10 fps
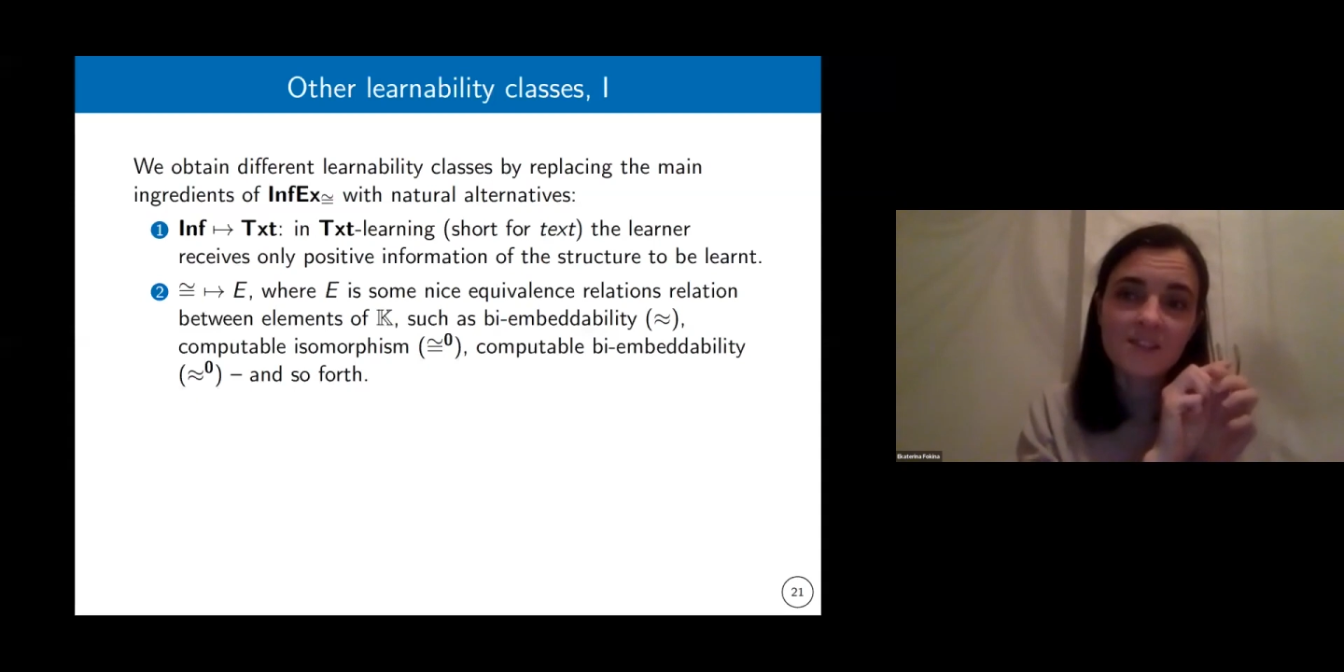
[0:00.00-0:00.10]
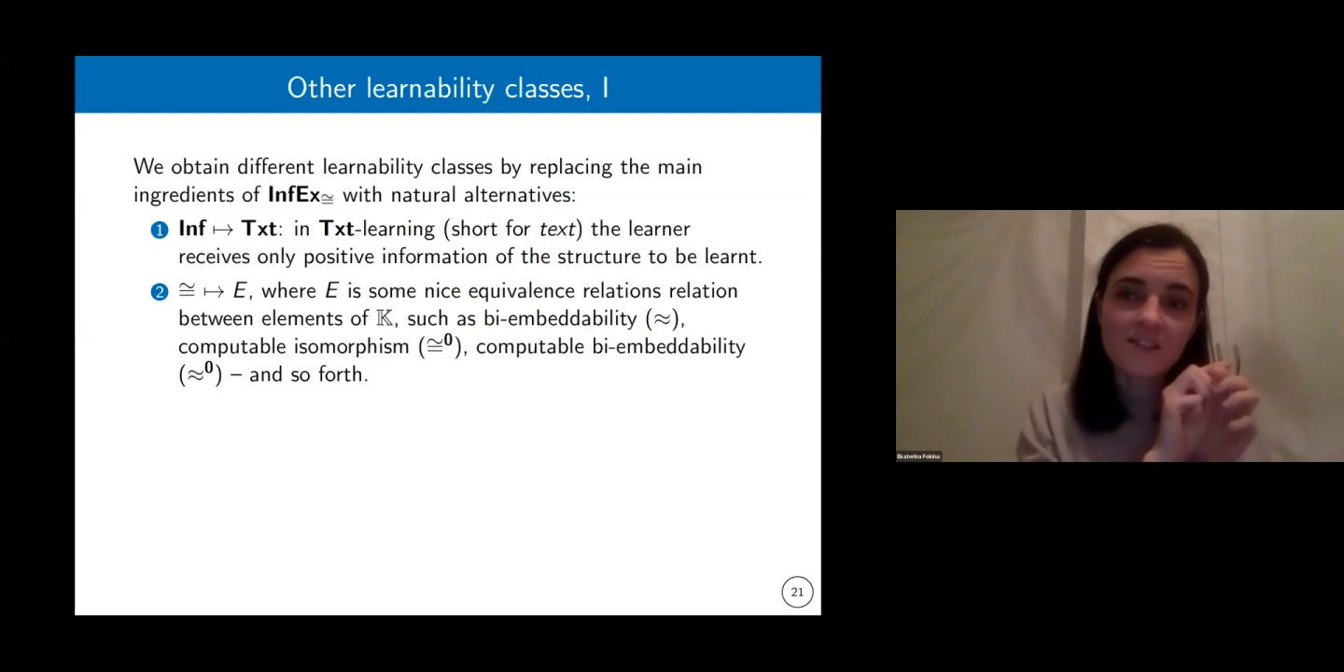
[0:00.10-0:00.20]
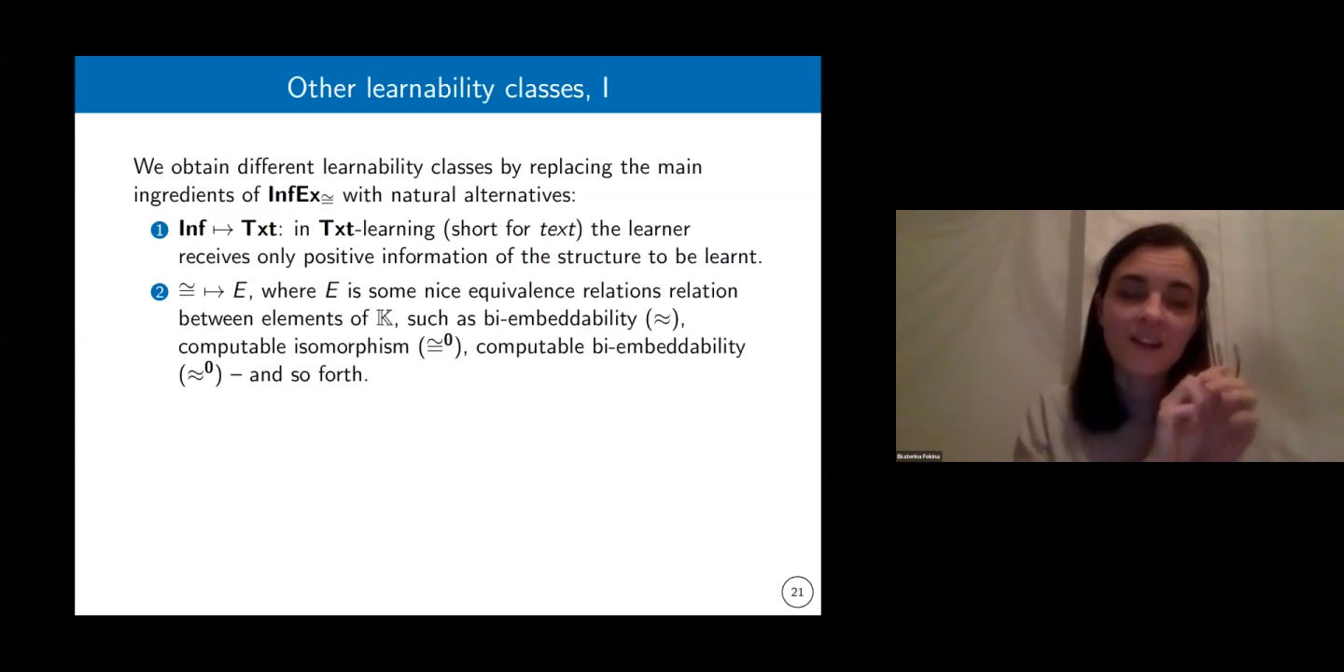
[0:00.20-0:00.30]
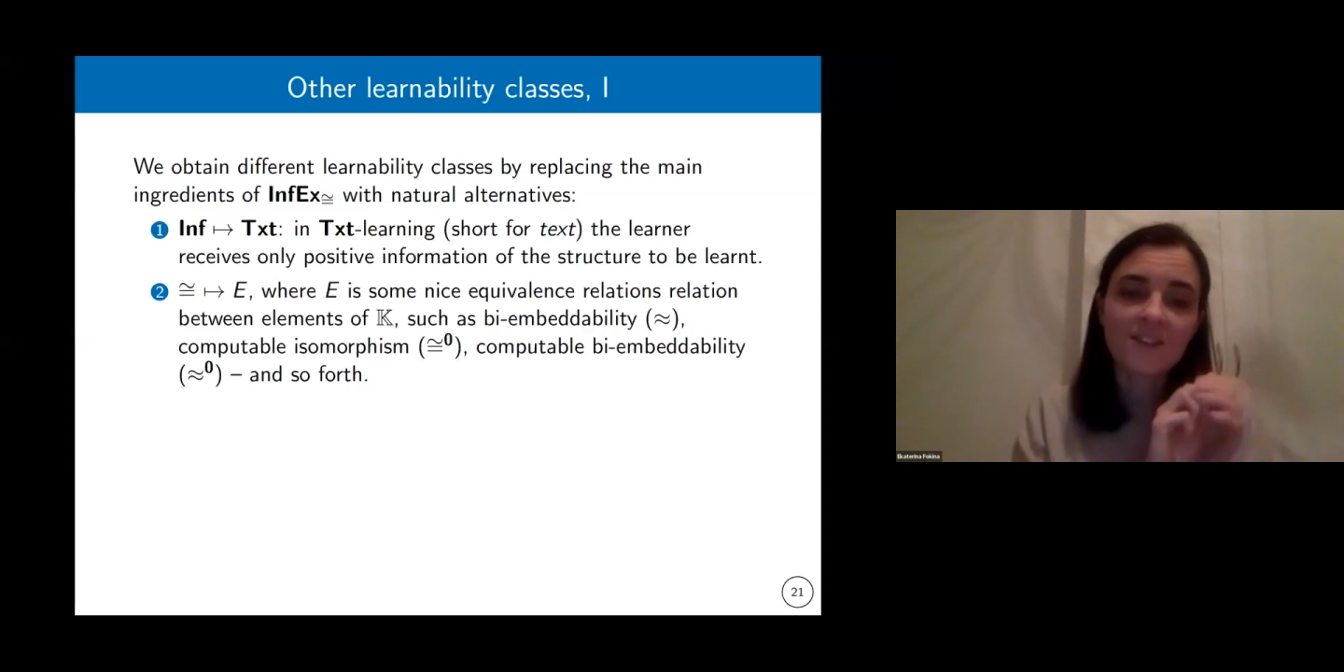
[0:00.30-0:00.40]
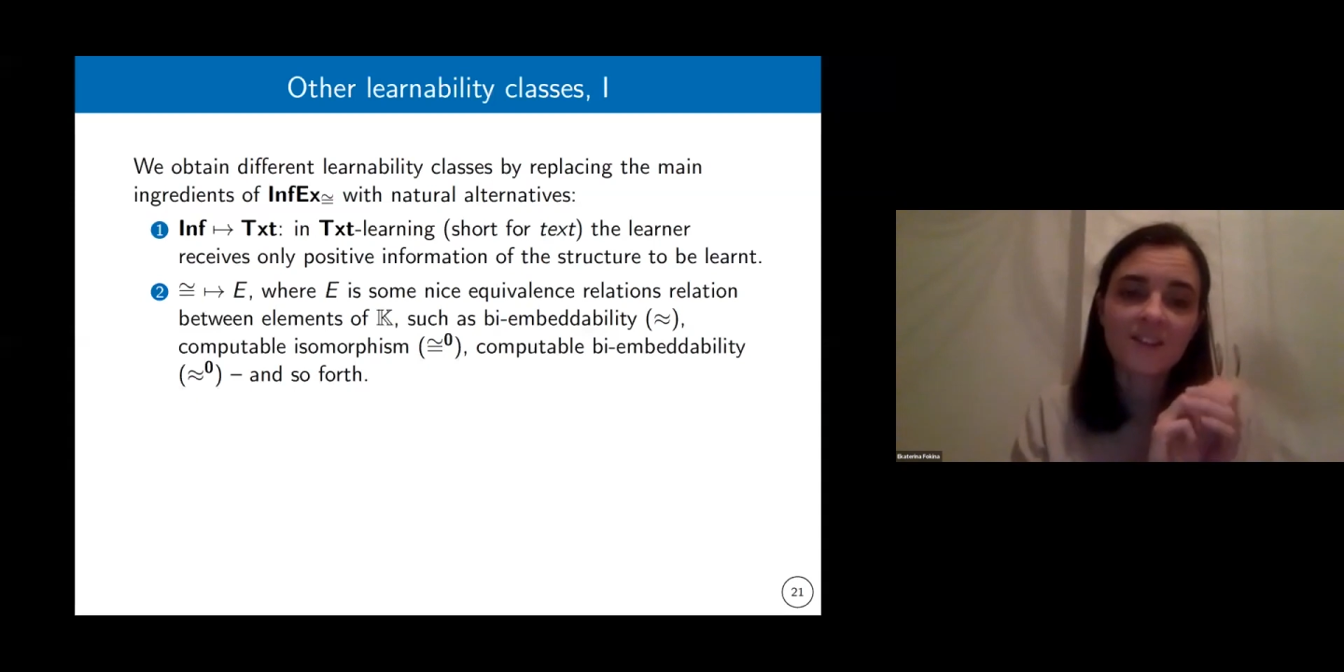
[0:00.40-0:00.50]

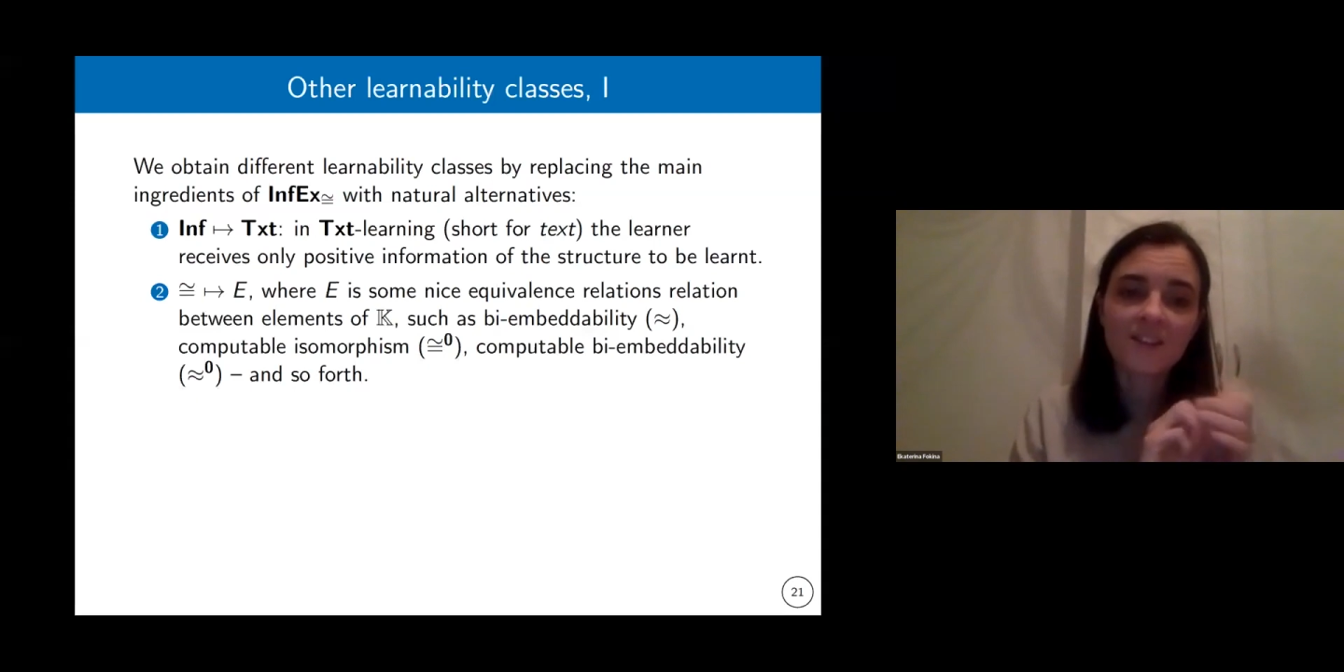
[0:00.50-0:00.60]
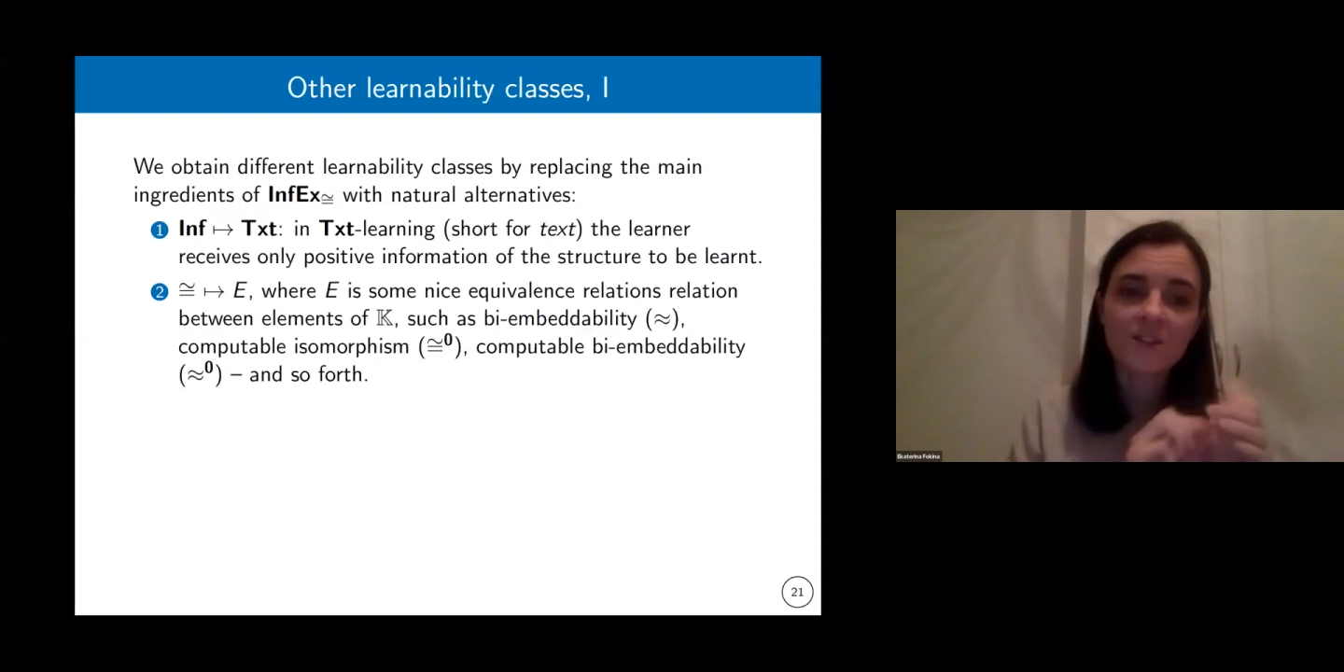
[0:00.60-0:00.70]
structure.